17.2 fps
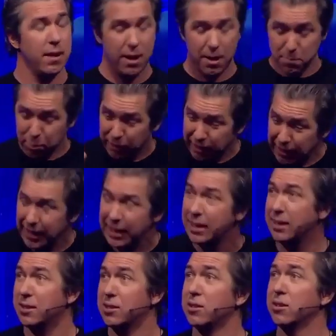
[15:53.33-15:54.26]
And
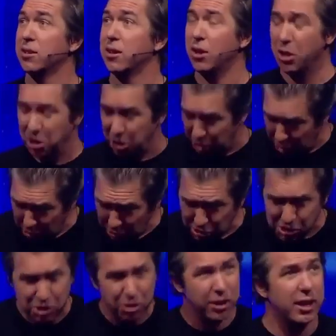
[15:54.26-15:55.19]
please
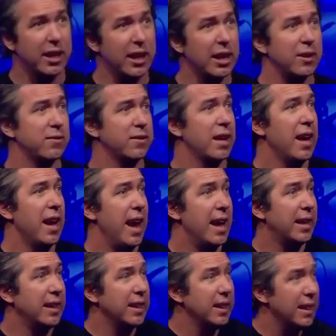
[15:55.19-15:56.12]
Use your gift
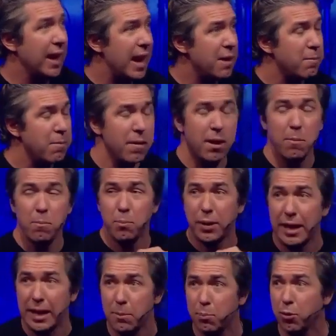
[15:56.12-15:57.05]
and let
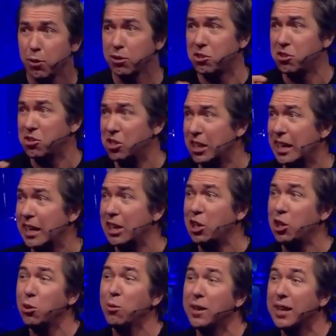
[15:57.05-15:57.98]
people see
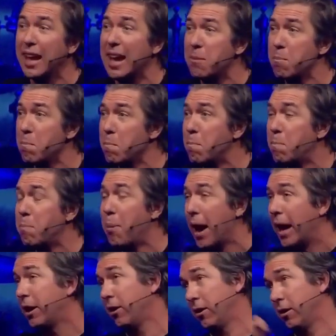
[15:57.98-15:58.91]
you get
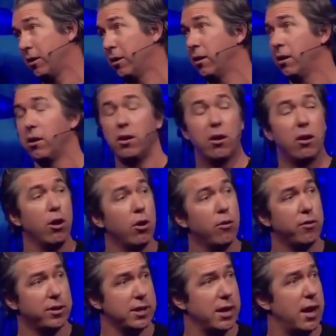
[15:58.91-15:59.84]
better
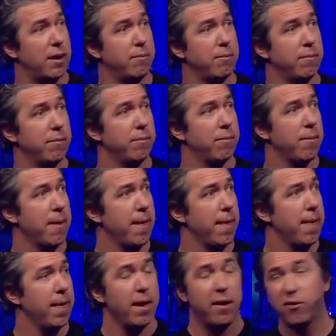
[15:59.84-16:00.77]
over time.
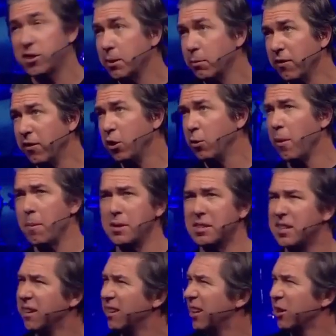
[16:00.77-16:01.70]
For of you, you might be
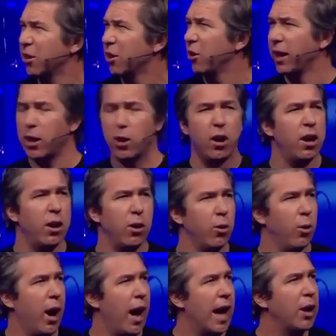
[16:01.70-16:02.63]
sitting here and go like,
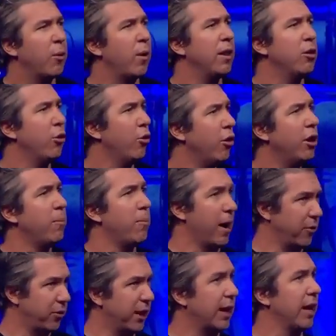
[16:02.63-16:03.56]
"Oh, how do I learn
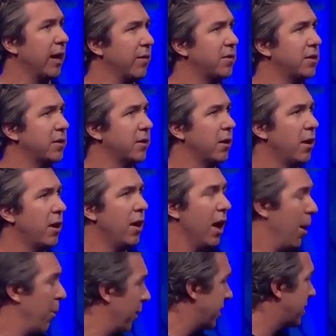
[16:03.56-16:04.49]
about the gifts?"
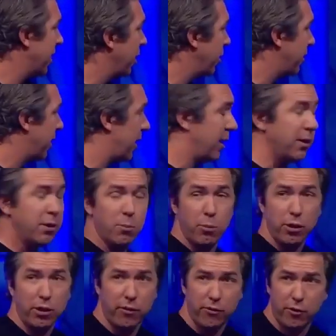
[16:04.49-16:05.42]
I want to tell you that in the
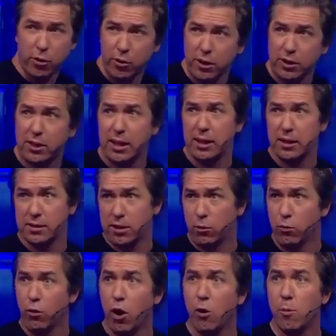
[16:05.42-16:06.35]
book of Corinthians
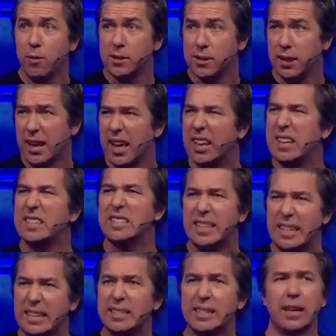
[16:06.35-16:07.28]
and Romans, it kind of
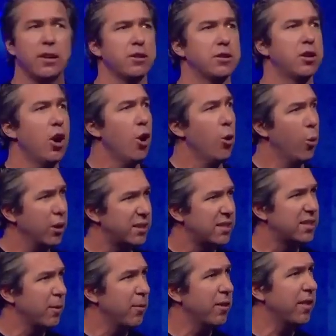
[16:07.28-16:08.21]
details what
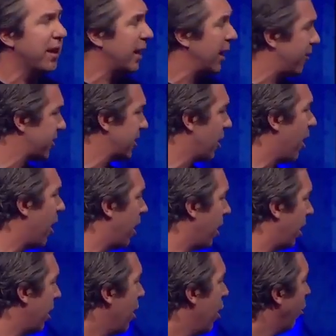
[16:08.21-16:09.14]
some of the gifts are.